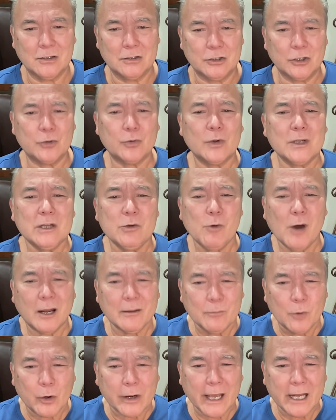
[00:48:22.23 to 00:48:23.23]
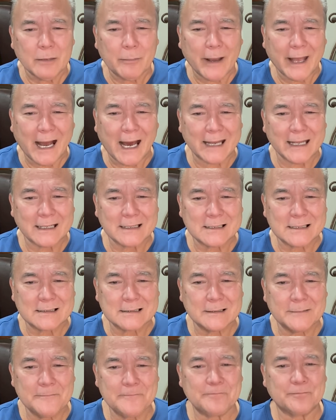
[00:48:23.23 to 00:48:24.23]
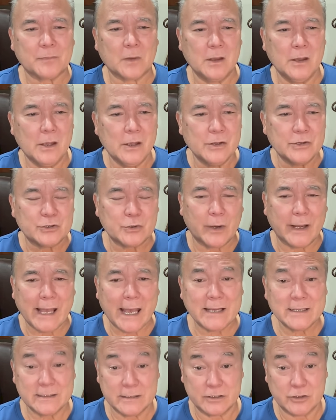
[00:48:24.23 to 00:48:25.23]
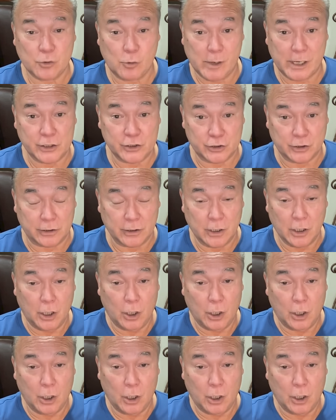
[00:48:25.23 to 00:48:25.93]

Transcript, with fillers: do you really want more antibiotics? So I asked this question.